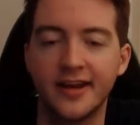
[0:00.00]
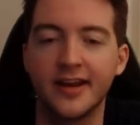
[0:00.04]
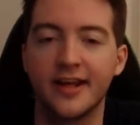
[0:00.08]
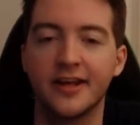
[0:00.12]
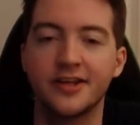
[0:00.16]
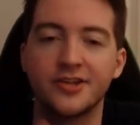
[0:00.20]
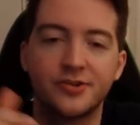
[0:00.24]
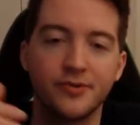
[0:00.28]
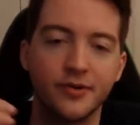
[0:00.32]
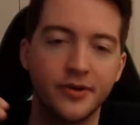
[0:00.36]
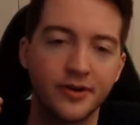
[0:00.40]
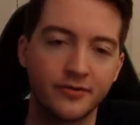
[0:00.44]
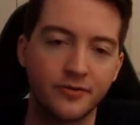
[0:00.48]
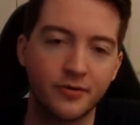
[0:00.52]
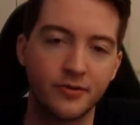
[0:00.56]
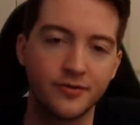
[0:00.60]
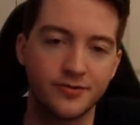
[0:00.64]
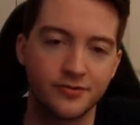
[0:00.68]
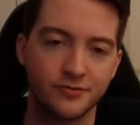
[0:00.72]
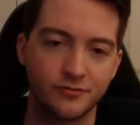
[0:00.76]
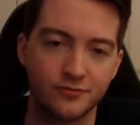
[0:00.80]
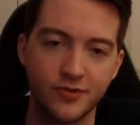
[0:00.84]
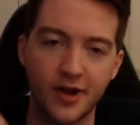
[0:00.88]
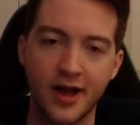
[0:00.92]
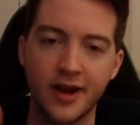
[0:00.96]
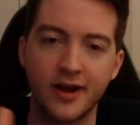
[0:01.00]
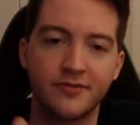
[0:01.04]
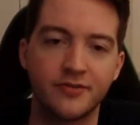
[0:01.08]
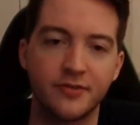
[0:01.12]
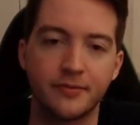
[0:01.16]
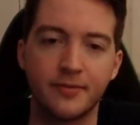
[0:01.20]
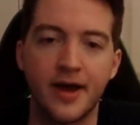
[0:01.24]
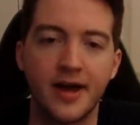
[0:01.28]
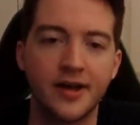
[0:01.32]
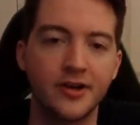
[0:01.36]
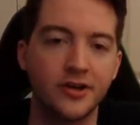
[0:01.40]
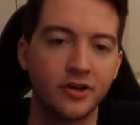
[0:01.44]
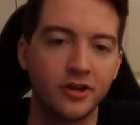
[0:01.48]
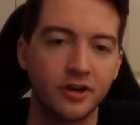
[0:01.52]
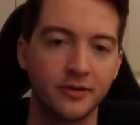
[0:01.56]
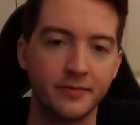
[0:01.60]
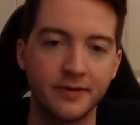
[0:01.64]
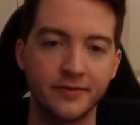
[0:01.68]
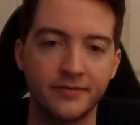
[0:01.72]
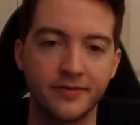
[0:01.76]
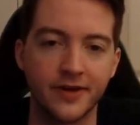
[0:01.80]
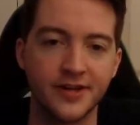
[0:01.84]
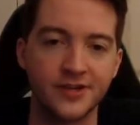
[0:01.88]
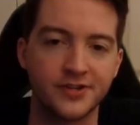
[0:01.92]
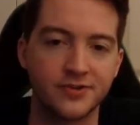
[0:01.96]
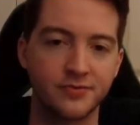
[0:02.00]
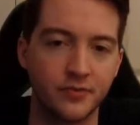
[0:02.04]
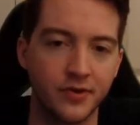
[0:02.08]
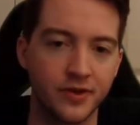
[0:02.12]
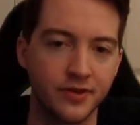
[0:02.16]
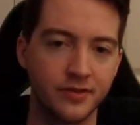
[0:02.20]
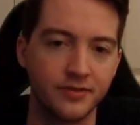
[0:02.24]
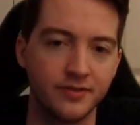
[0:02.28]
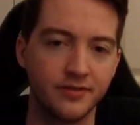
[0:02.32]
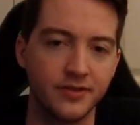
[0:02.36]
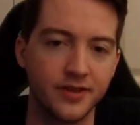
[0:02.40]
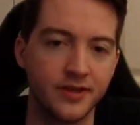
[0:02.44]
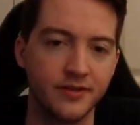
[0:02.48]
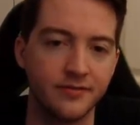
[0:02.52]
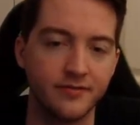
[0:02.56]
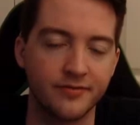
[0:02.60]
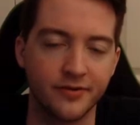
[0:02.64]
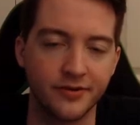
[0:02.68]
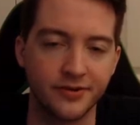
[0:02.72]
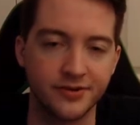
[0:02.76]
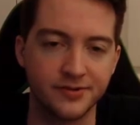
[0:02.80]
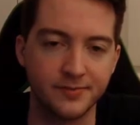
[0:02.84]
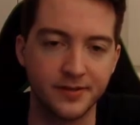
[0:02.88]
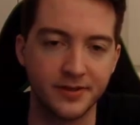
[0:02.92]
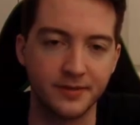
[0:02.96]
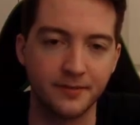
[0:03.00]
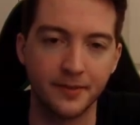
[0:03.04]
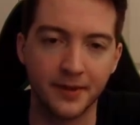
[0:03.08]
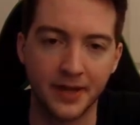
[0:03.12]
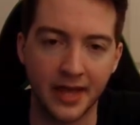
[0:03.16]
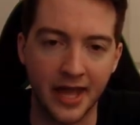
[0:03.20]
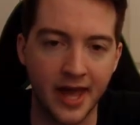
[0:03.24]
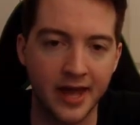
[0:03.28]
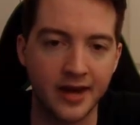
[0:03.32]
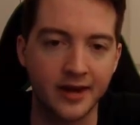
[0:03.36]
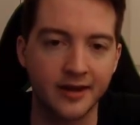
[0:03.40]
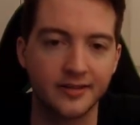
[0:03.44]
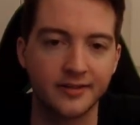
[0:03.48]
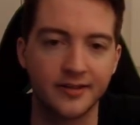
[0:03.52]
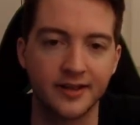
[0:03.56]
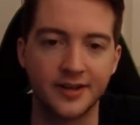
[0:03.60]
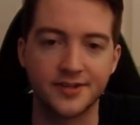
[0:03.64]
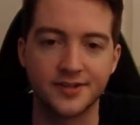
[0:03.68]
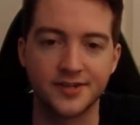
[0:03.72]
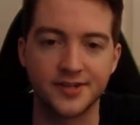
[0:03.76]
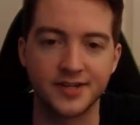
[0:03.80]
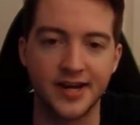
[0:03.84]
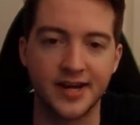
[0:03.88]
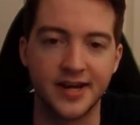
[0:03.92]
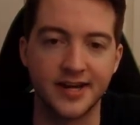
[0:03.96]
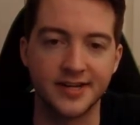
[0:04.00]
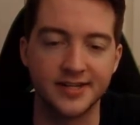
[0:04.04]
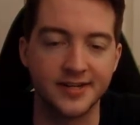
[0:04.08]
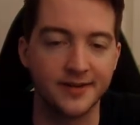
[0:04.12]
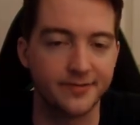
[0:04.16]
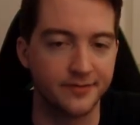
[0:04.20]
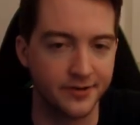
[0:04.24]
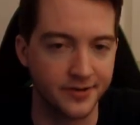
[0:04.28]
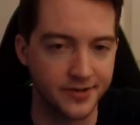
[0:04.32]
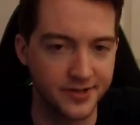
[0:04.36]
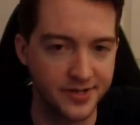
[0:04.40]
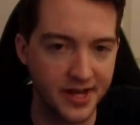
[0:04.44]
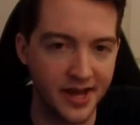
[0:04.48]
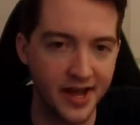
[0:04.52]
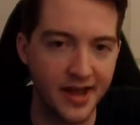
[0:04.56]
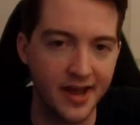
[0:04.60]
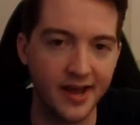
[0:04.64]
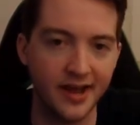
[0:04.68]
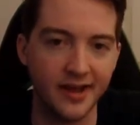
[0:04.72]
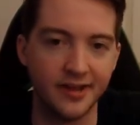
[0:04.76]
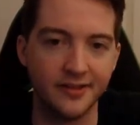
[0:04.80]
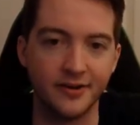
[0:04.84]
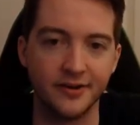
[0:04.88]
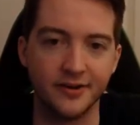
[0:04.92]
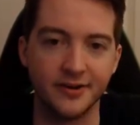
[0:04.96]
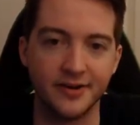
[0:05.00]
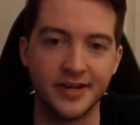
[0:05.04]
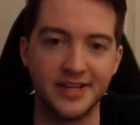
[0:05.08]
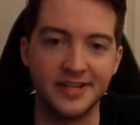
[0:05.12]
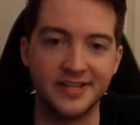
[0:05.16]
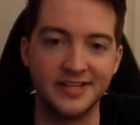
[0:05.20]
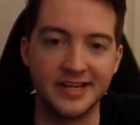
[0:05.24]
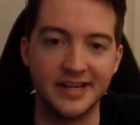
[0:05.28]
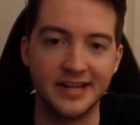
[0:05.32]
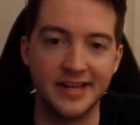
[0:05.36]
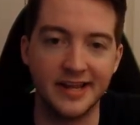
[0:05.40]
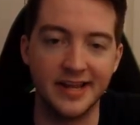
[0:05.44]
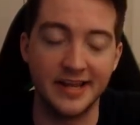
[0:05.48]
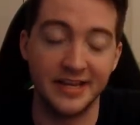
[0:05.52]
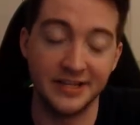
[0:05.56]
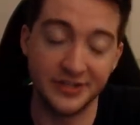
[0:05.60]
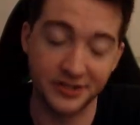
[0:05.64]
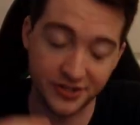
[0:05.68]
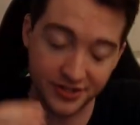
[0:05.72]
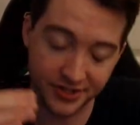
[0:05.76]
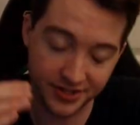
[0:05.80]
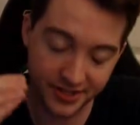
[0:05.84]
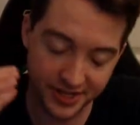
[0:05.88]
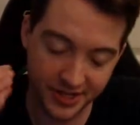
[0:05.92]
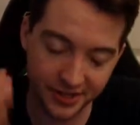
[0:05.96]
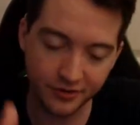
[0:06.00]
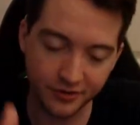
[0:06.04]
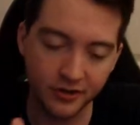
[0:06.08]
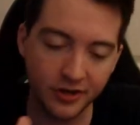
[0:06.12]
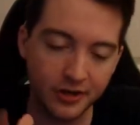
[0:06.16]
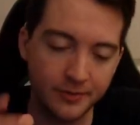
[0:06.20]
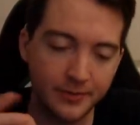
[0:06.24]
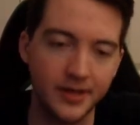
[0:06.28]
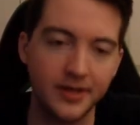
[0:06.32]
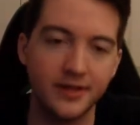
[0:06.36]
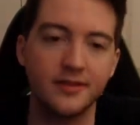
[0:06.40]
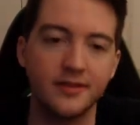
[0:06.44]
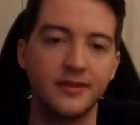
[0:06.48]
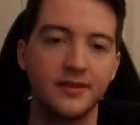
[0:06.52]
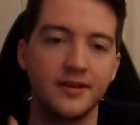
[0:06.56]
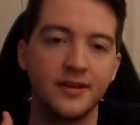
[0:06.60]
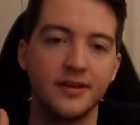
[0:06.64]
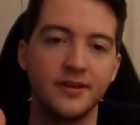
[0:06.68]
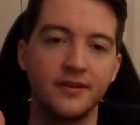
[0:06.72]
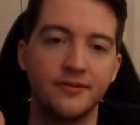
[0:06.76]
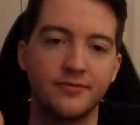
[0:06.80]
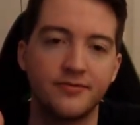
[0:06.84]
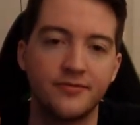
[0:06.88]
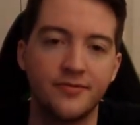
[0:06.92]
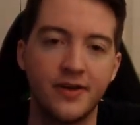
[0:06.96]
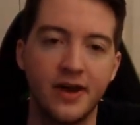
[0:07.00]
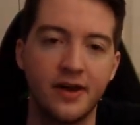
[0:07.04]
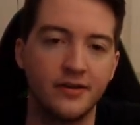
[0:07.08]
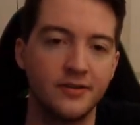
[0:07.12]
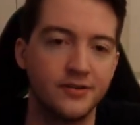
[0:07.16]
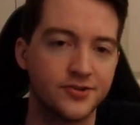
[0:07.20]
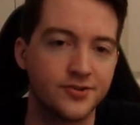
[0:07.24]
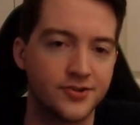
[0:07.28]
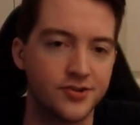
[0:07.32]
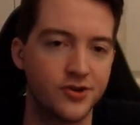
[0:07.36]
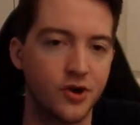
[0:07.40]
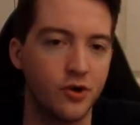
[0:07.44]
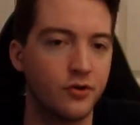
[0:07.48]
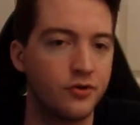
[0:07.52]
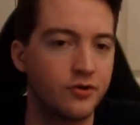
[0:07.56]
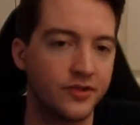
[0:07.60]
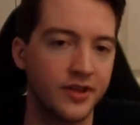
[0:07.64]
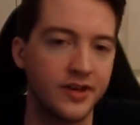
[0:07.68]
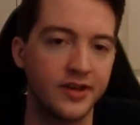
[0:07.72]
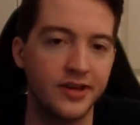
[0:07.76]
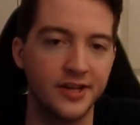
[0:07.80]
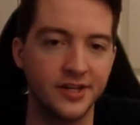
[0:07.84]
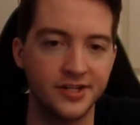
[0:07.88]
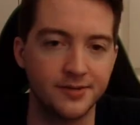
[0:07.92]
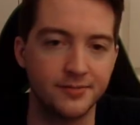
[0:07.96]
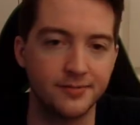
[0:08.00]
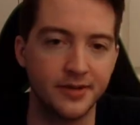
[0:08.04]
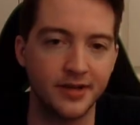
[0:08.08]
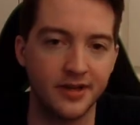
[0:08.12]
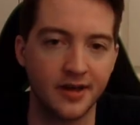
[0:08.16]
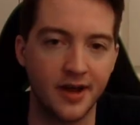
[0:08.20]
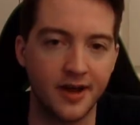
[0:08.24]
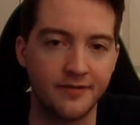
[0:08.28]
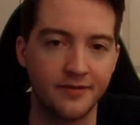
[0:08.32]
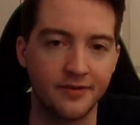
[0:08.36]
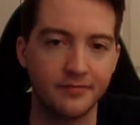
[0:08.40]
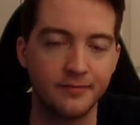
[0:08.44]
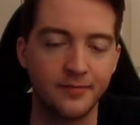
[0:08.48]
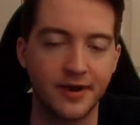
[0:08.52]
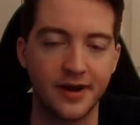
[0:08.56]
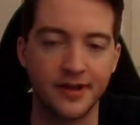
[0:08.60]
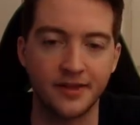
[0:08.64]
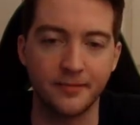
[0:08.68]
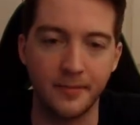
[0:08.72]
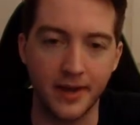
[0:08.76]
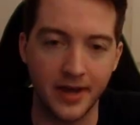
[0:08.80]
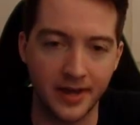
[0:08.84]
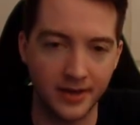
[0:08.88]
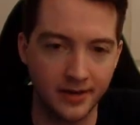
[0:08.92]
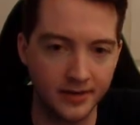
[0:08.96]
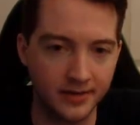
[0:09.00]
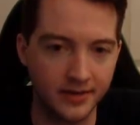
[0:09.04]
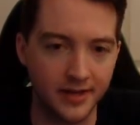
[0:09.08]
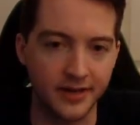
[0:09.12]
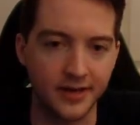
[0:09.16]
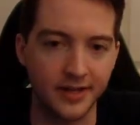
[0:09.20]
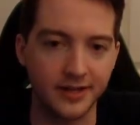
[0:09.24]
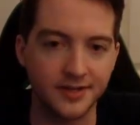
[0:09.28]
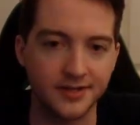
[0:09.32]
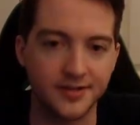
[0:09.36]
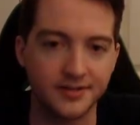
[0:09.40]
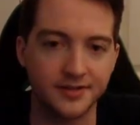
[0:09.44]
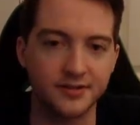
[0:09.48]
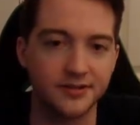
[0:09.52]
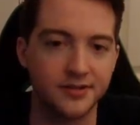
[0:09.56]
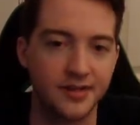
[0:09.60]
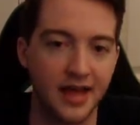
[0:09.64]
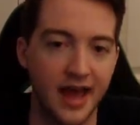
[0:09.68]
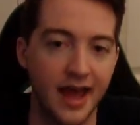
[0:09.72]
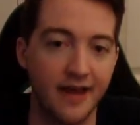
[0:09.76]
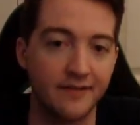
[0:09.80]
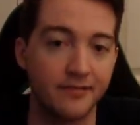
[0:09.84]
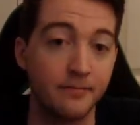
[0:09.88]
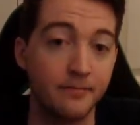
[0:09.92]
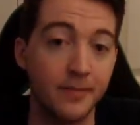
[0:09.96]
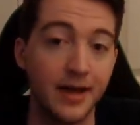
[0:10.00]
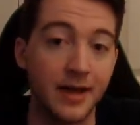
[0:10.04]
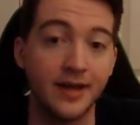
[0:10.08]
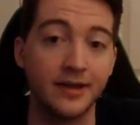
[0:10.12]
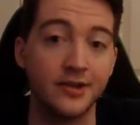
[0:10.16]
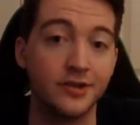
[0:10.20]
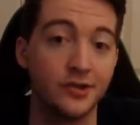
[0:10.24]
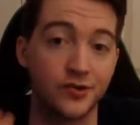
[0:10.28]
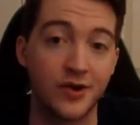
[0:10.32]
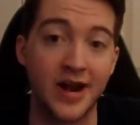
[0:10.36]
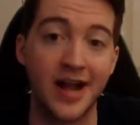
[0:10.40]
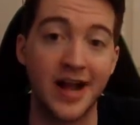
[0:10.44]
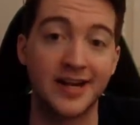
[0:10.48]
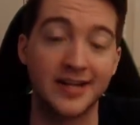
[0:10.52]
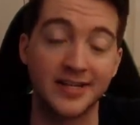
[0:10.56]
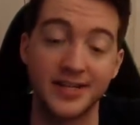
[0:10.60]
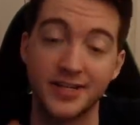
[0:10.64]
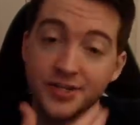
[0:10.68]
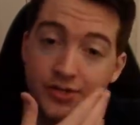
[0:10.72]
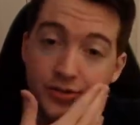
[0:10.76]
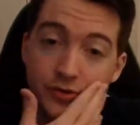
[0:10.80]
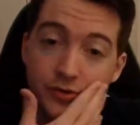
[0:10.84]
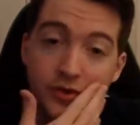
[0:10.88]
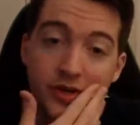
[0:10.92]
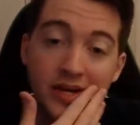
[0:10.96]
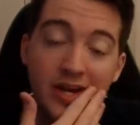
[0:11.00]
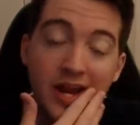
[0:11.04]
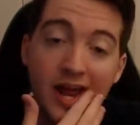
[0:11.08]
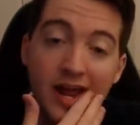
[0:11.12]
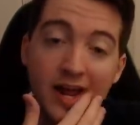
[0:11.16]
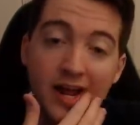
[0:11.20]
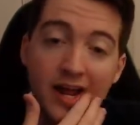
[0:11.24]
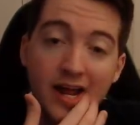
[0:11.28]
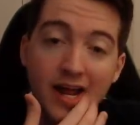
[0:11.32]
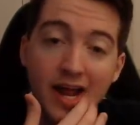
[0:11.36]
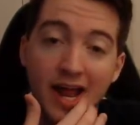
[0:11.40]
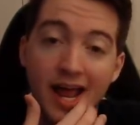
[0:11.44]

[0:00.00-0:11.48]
getting into it, of course, right off the bat, you're going to be faced with the first Mythic mechanic that's different. There is still going to be the Fell Soak that needs to be covered by the Maiden, that needs to have the Maiden dragged into it